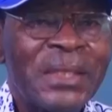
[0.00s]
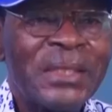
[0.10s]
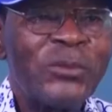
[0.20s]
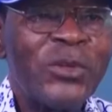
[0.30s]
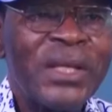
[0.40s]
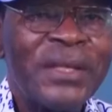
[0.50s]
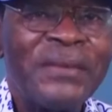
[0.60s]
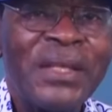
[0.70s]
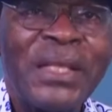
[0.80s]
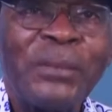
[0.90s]
is with the
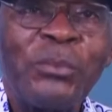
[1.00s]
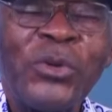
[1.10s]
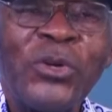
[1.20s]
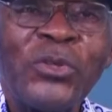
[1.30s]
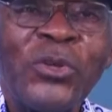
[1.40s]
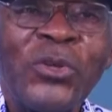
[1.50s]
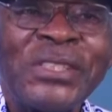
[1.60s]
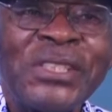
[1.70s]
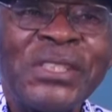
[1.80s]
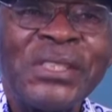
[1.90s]
leader, President
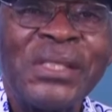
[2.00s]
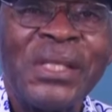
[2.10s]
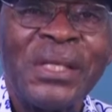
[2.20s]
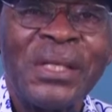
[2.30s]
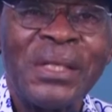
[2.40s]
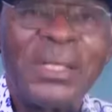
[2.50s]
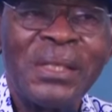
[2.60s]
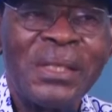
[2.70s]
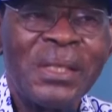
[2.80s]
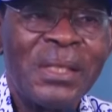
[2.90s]
Teodoro Obiang.
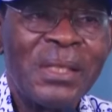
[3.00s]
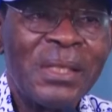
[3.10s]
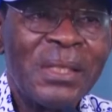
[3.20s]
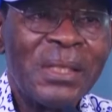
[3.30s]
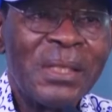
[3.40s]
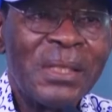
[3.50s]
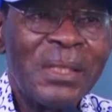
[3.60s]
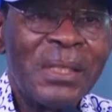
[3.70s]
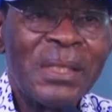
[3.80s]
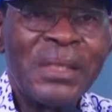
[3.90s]

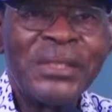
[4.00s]
Following